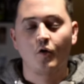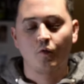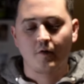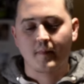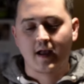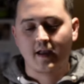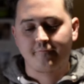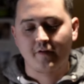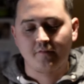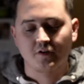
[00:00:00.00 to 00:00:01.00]
one of my
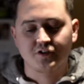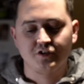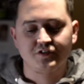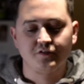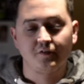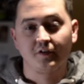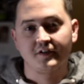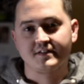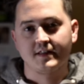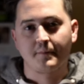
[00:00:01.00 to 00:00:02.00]
favorite shoes to
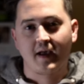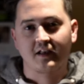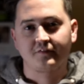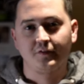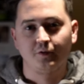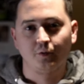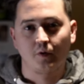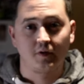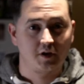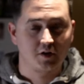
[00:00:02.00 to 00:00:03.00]
release in the past
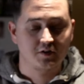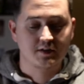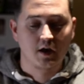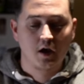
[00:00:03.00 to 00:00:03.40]
few years.